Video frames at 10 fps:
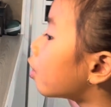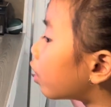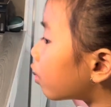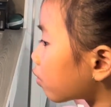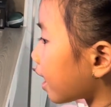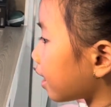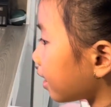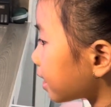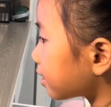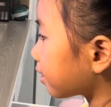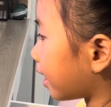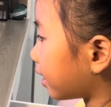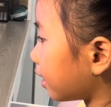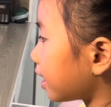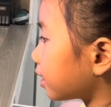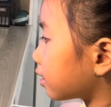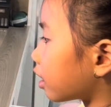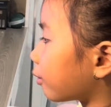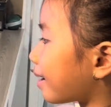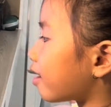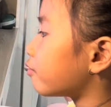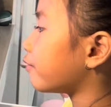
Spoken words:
Alright, lastly, let's talk about